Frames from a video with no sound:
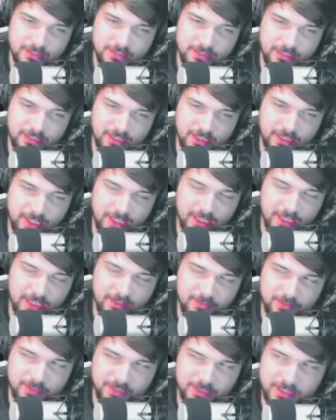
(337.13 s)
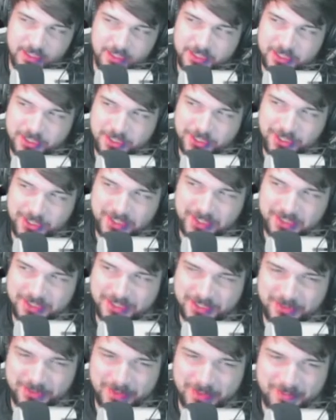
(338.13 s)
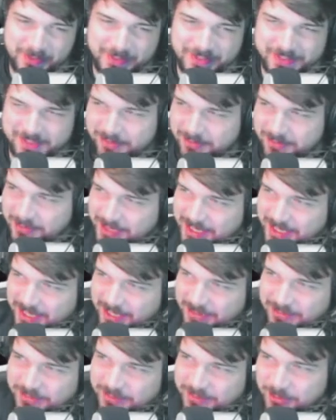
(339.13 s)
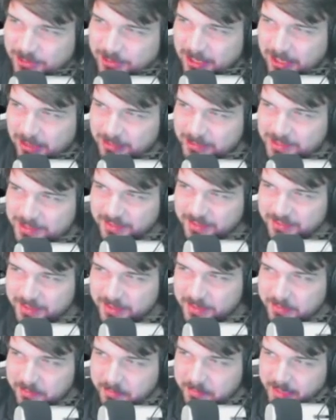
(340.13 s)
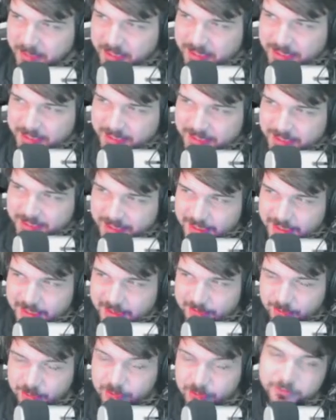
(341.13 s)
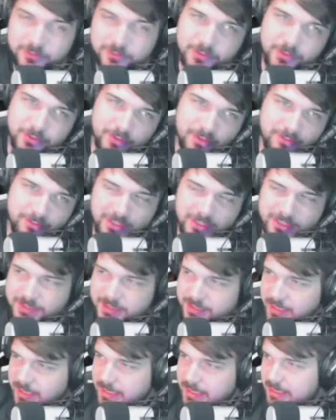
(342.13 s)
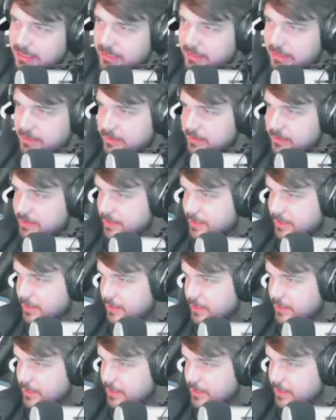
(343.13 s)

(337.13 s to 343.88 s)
yeah, I really need to try out the other weapons. I've only got a few more hours left of the beta. Well, a few. I mean, it's like, let's see.